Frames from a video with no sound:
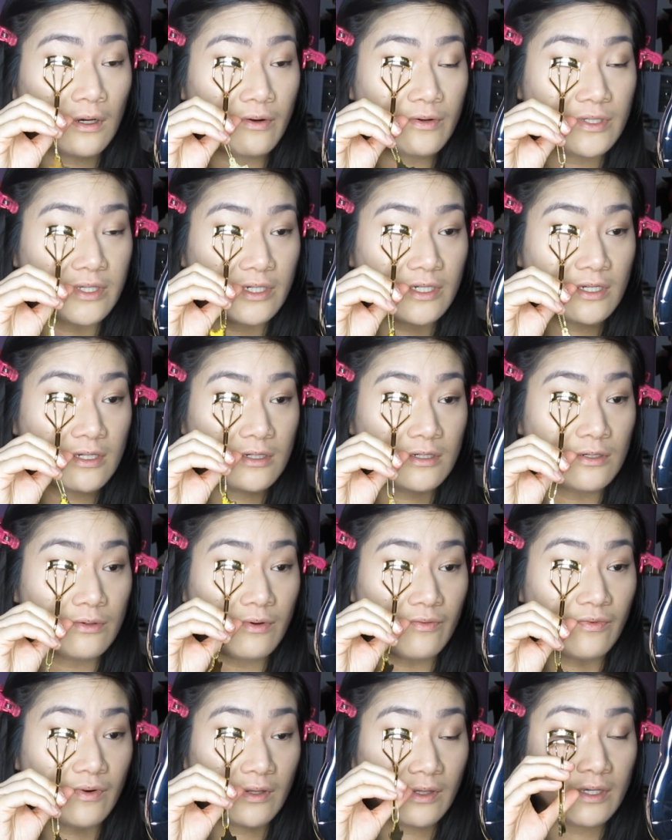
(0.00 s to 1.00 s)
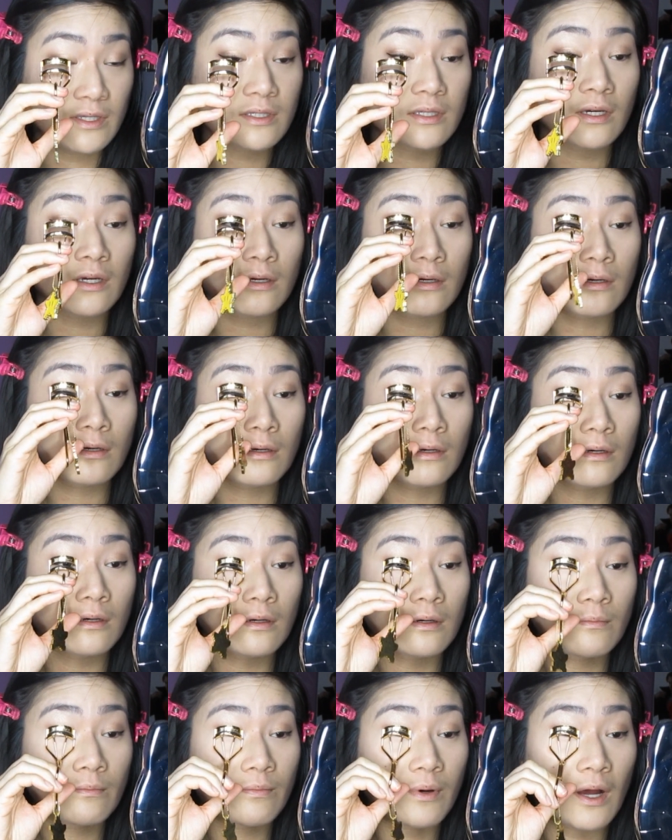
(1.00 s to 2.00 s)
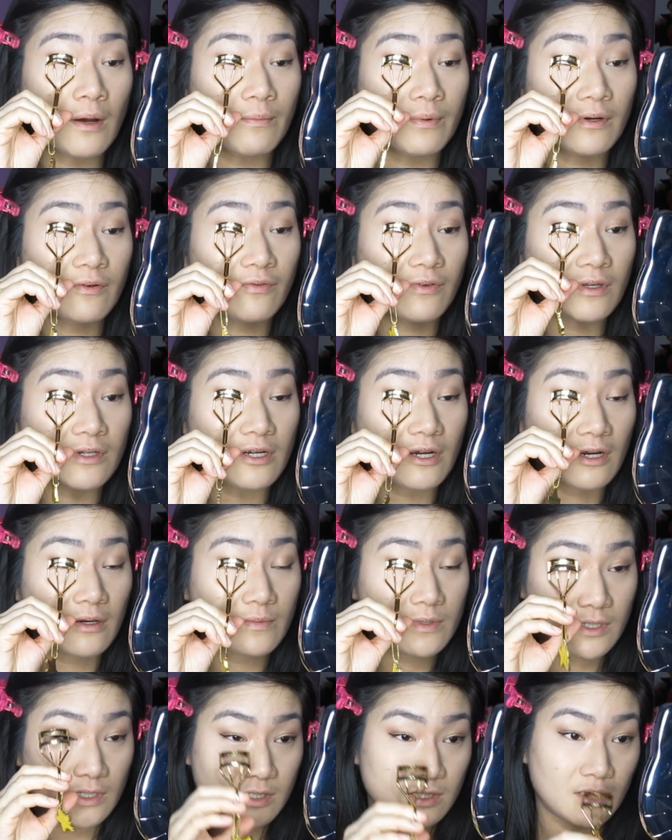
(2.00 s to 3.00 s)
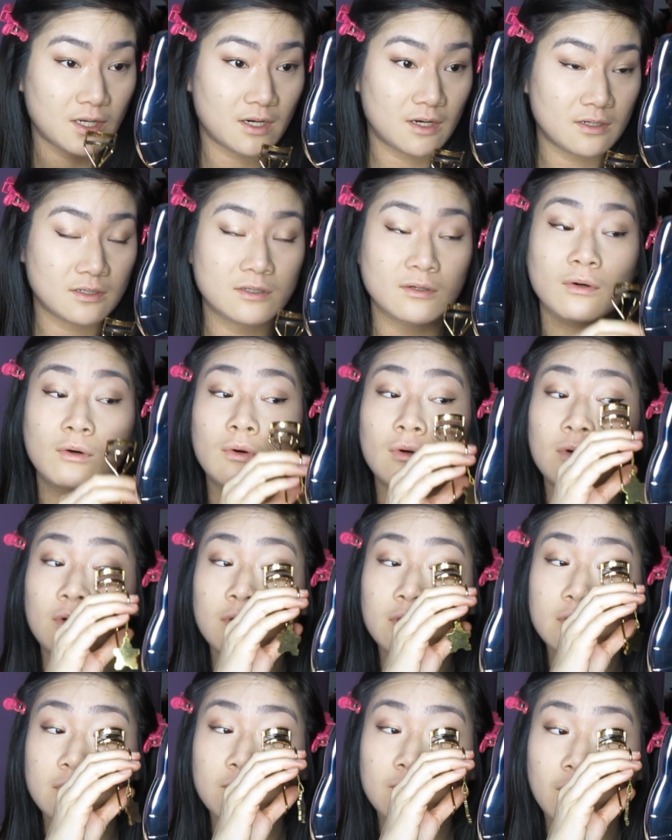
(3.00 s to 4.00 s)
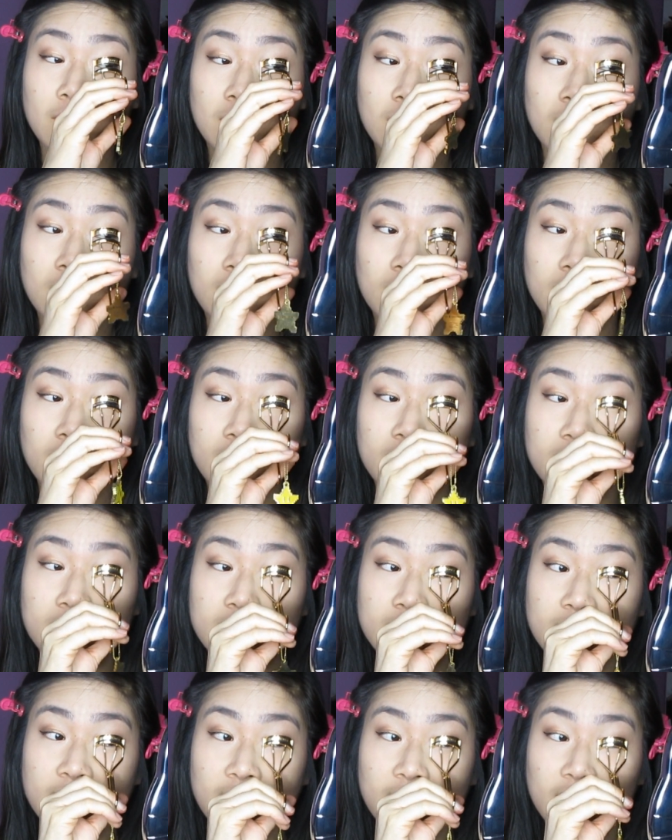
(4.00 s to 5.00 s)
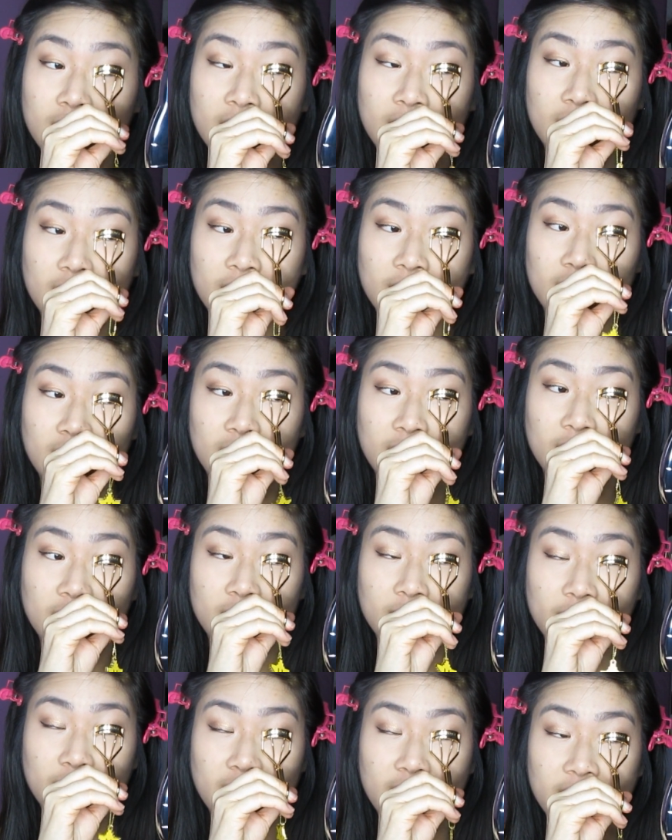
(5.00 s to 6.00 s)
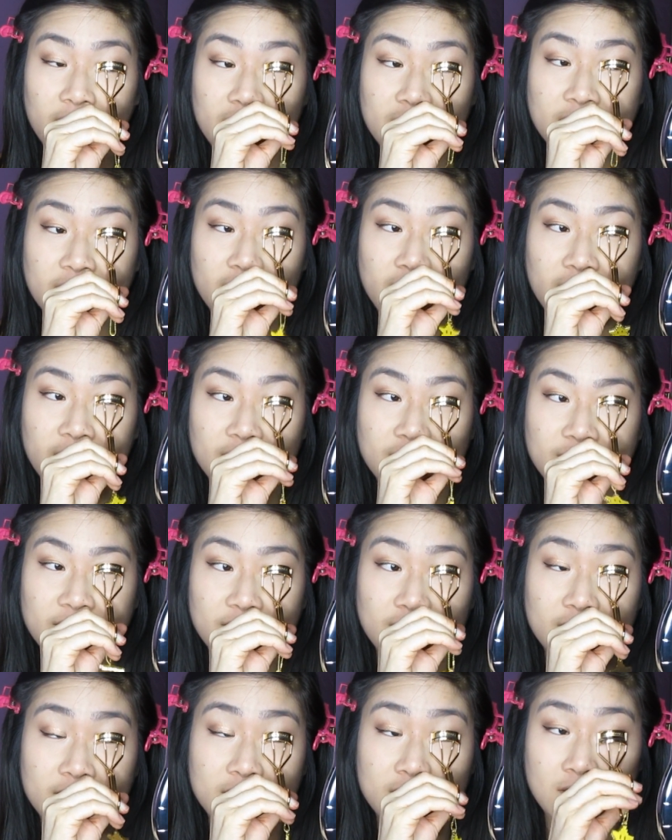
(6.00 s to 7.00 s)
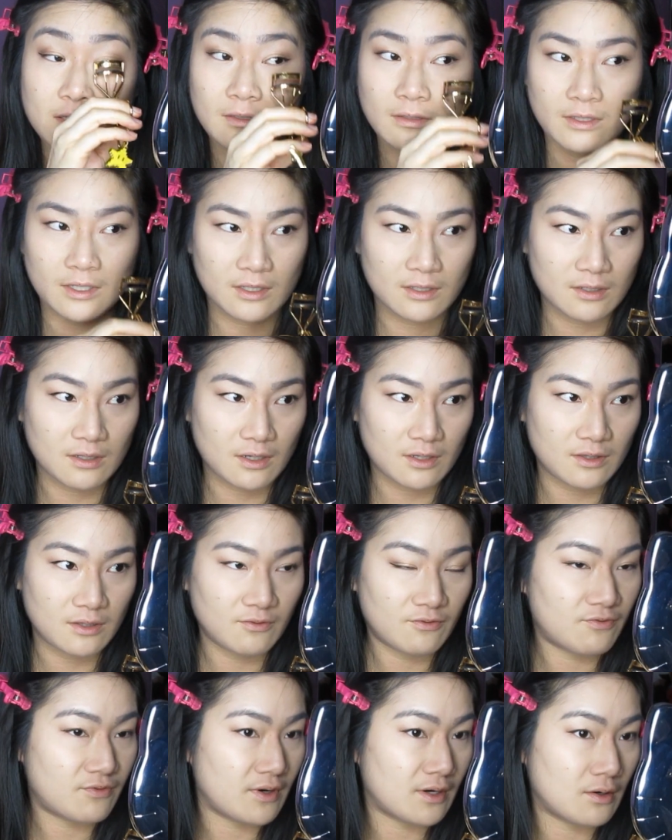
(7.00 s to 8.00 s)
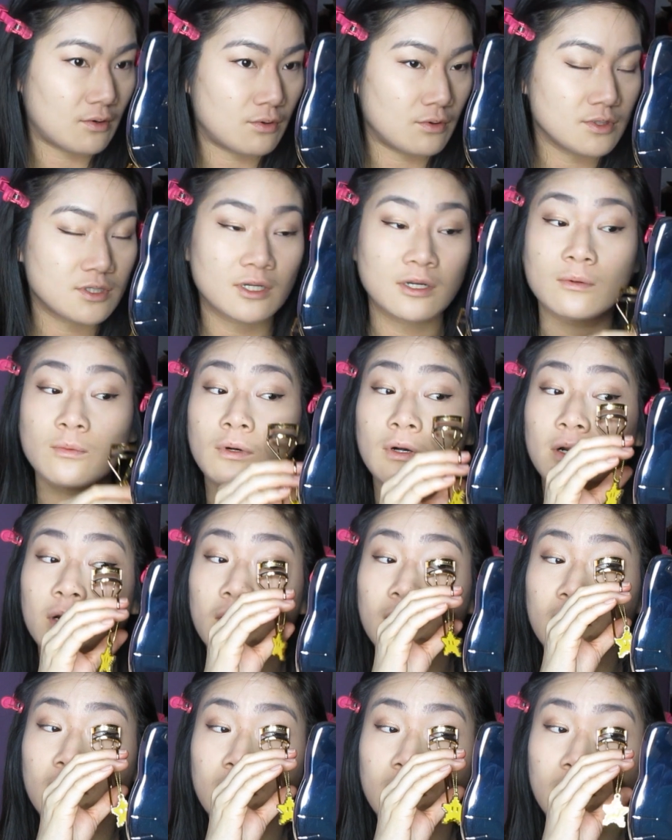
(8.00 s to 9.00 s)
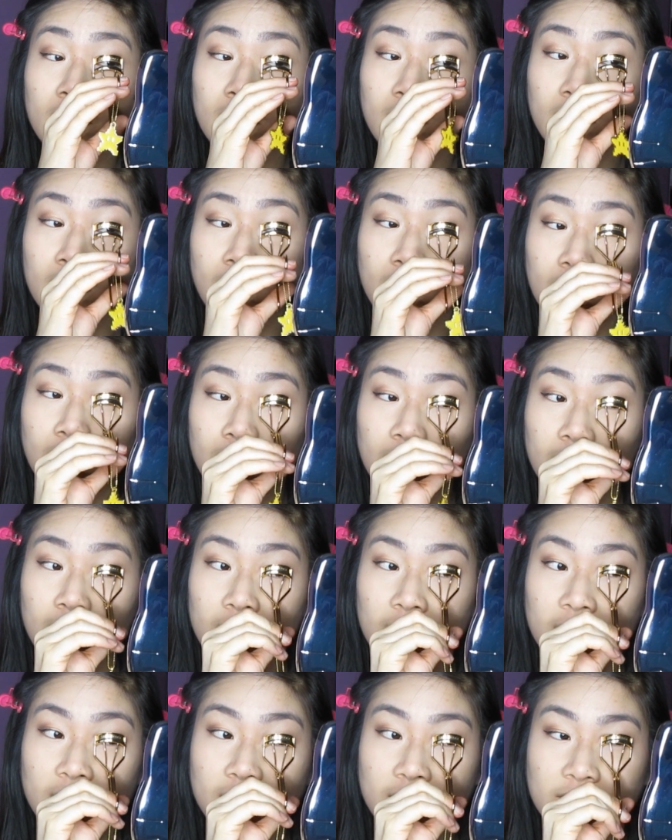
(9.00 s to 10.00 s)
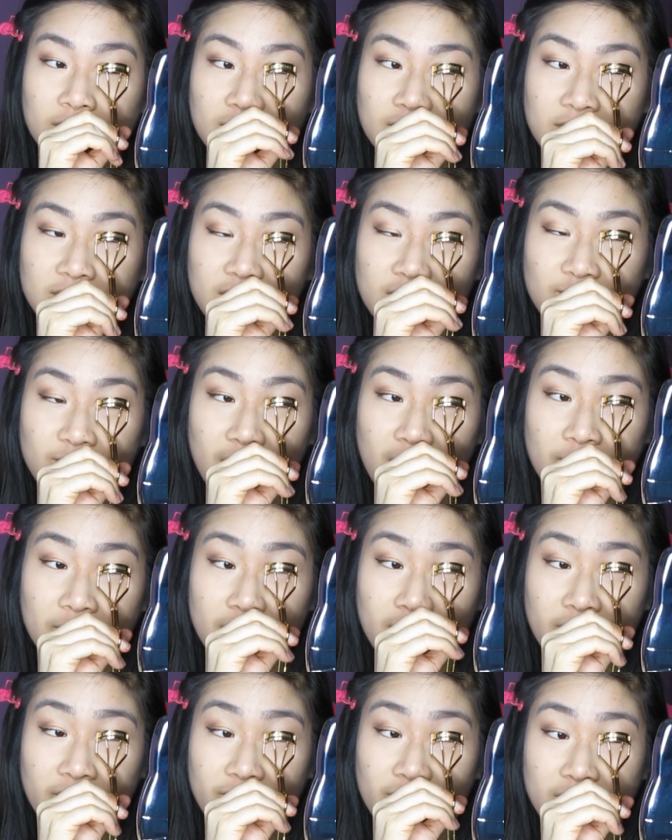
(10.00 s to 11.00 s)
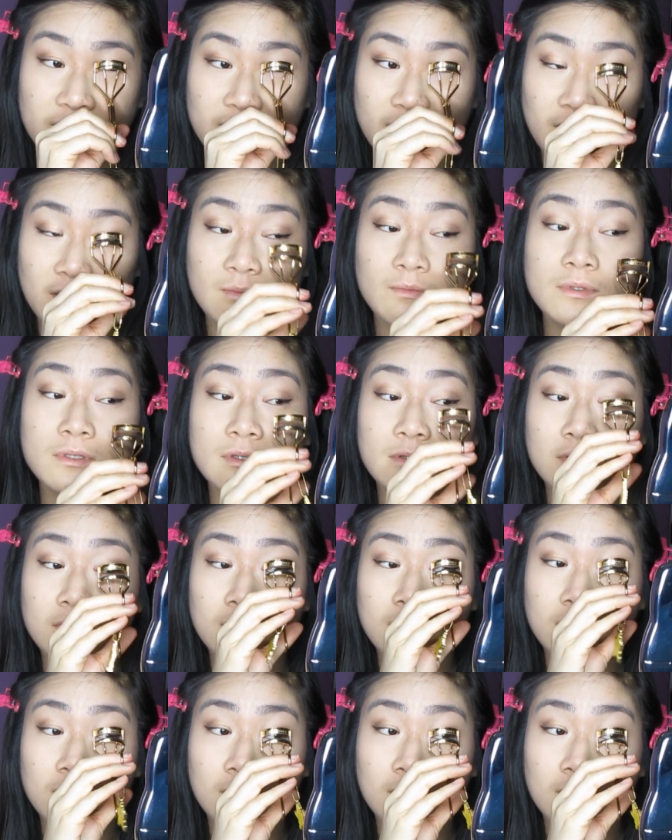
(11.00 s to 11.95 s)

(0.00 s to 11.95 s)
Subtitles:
I always like to do it for at least like pump it a few times just to get it to hold my curl, because you know me and Asian lashes, like nothing friggin' holds anymore. So I pump it a few times.